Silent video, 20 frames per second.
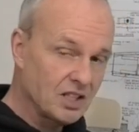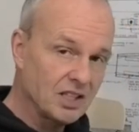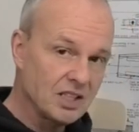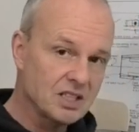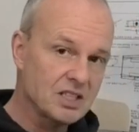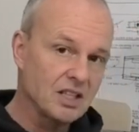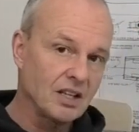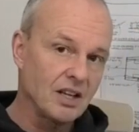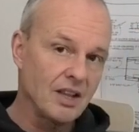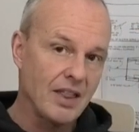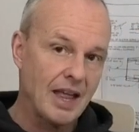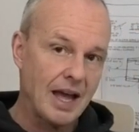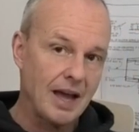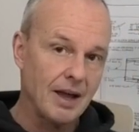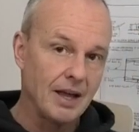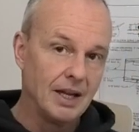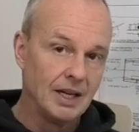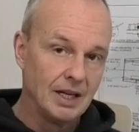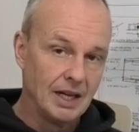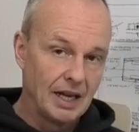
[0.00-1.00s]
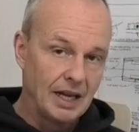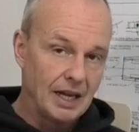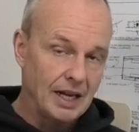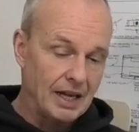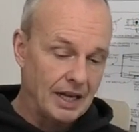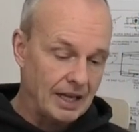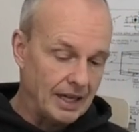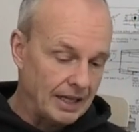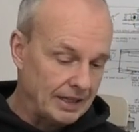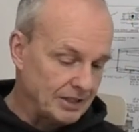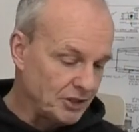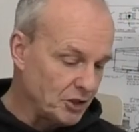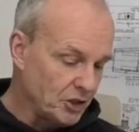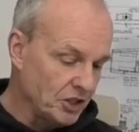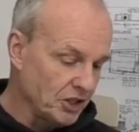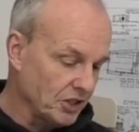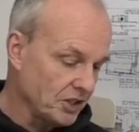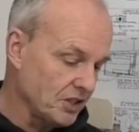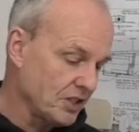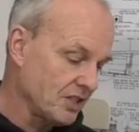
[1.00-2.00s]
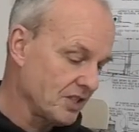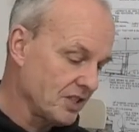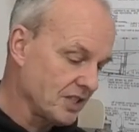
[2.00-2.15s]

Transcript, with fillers: things like that uh, just